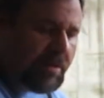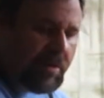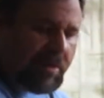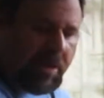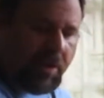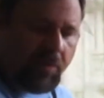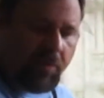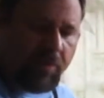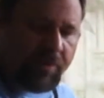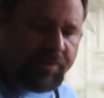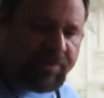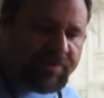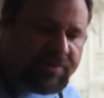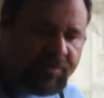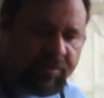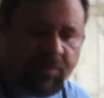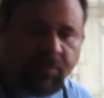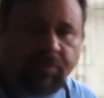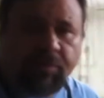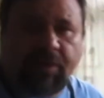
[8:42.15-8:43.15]
and we're going to
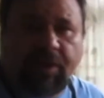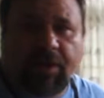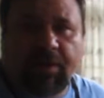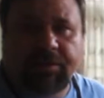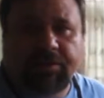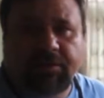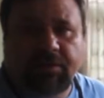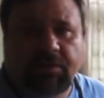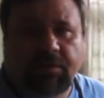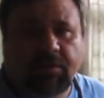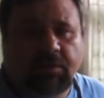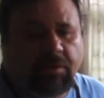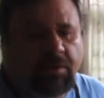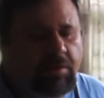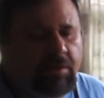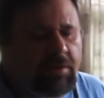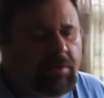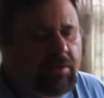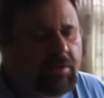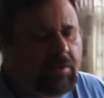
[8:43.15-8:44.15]
spoon that
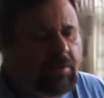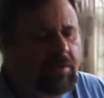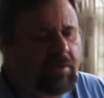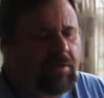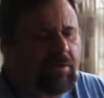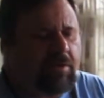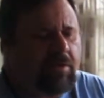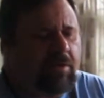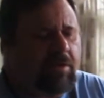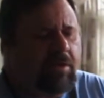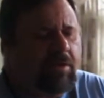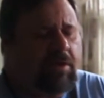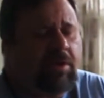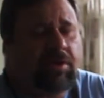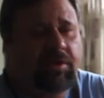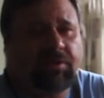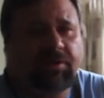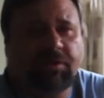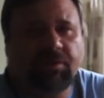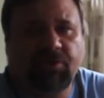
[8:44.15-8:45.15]

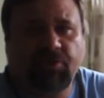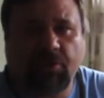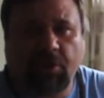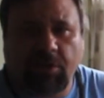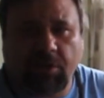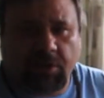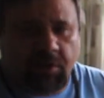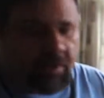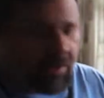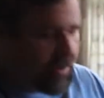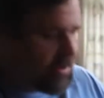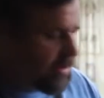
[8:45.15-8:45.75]
into the jar,